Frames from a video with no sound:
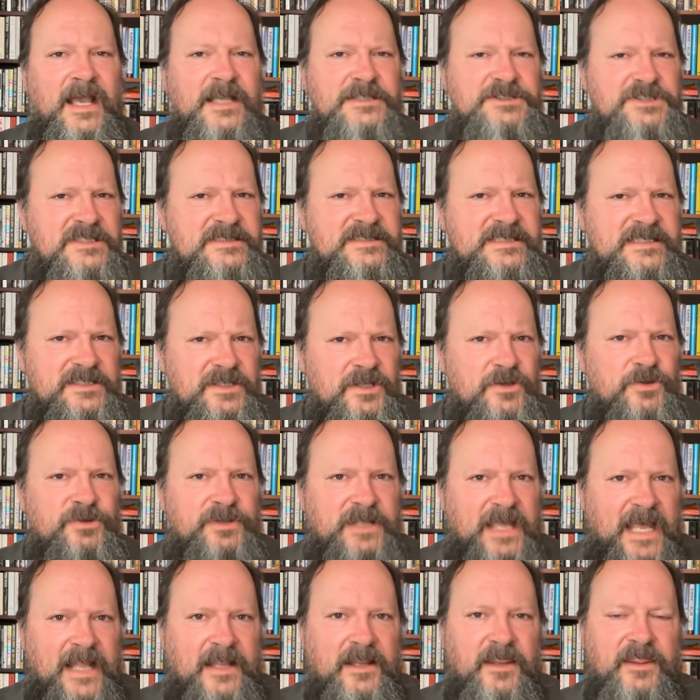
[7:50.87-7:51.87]
She's in
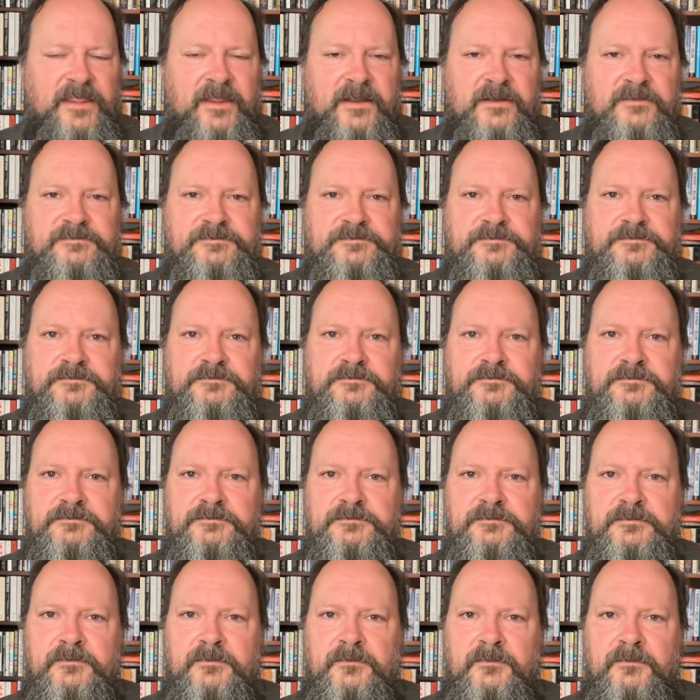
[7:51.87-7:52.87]
good health.
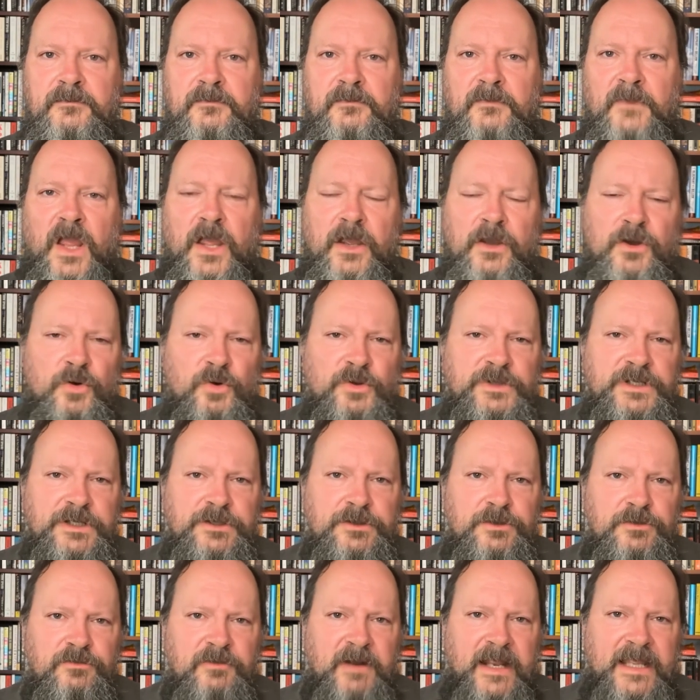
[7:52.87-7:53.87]

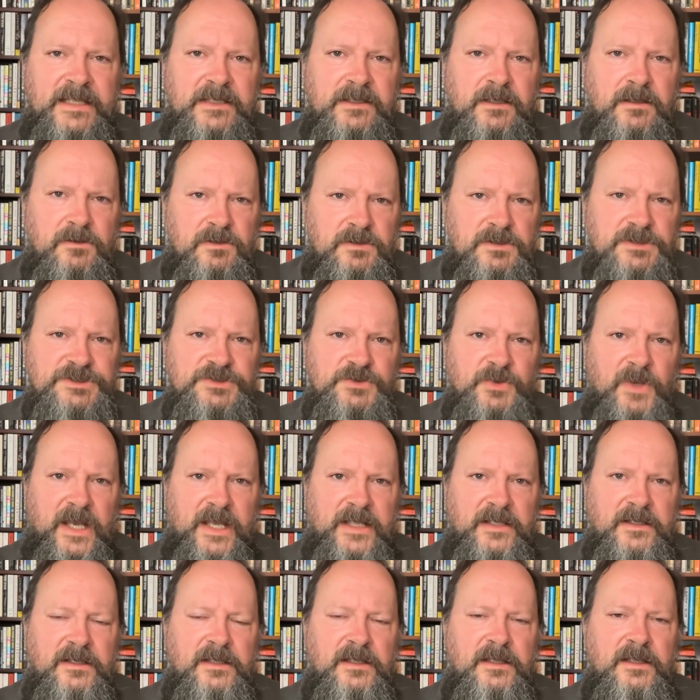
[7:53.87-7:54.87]
According to Ray
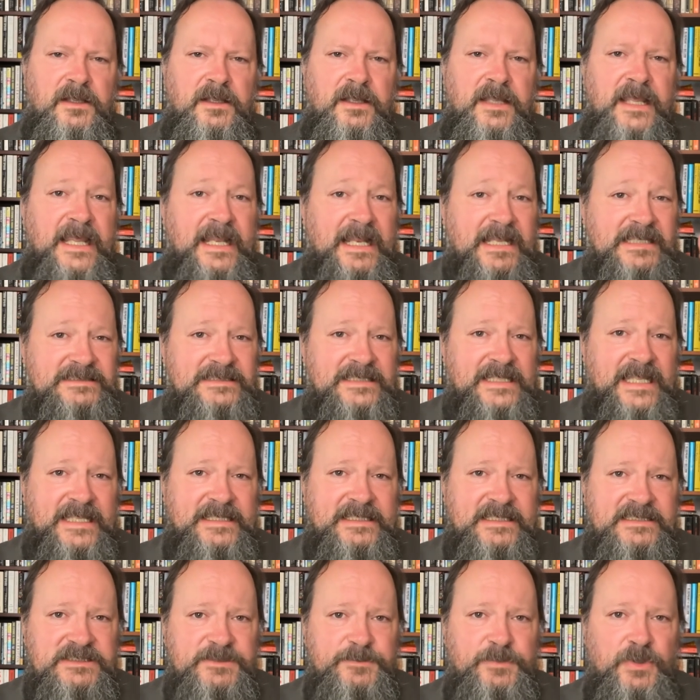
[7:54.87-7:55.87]
Kurzweil, in his
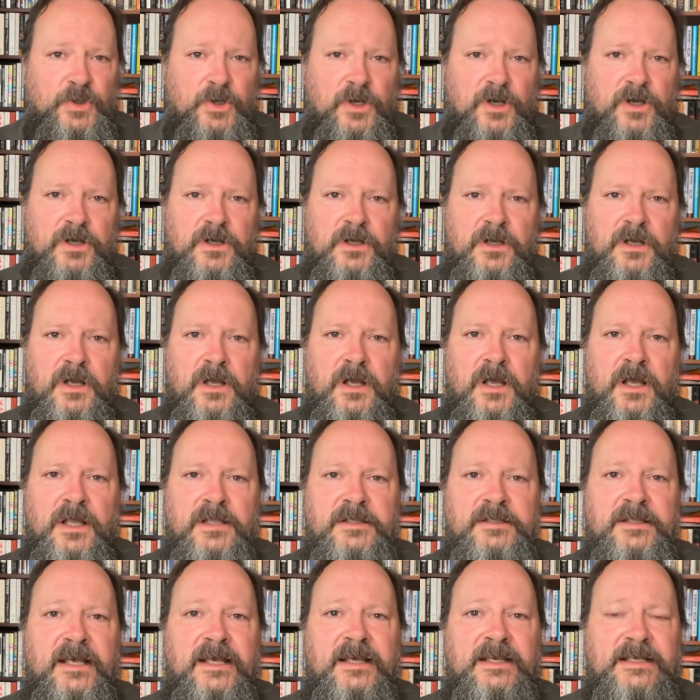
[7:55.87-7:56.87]
latest book,
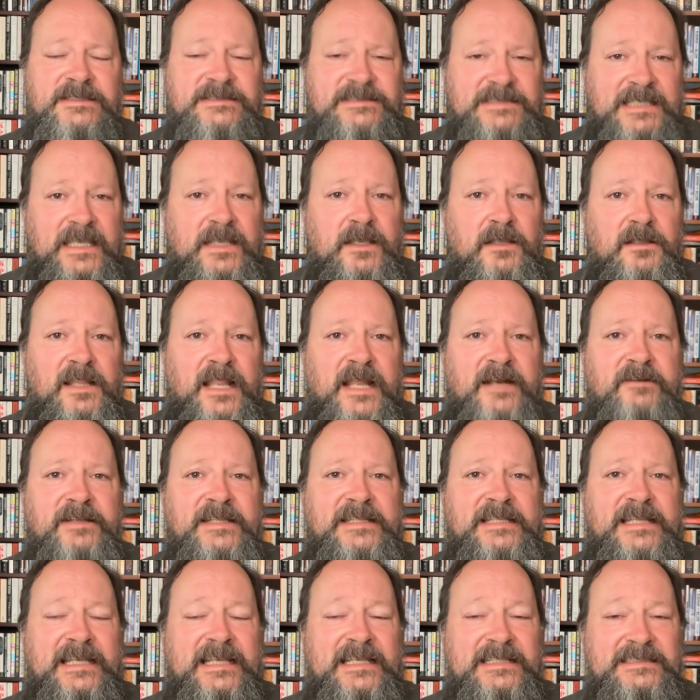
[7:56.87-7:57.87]
The
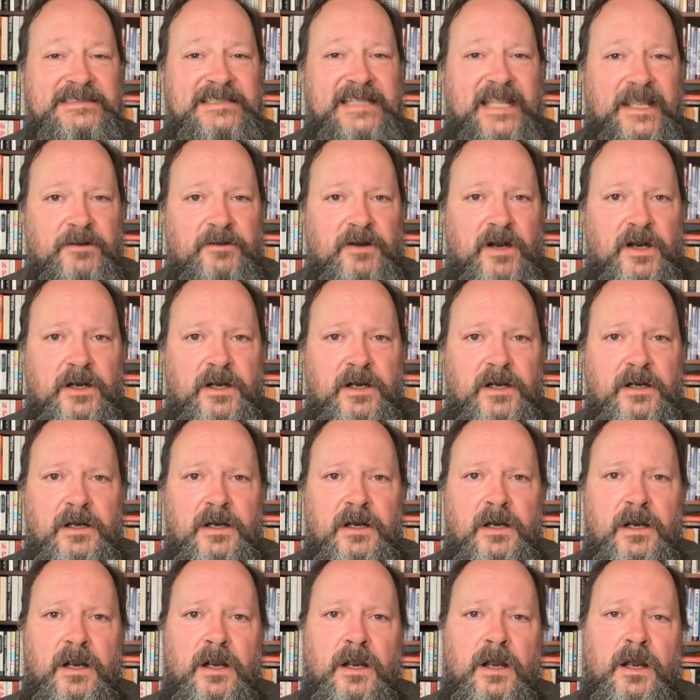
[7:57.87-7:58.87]
Singularity is Nearer,
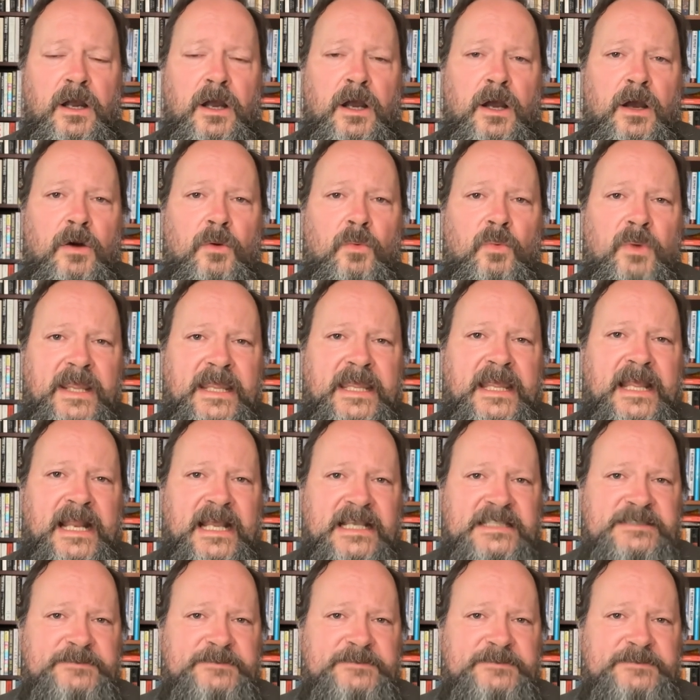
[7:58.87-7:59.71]
we can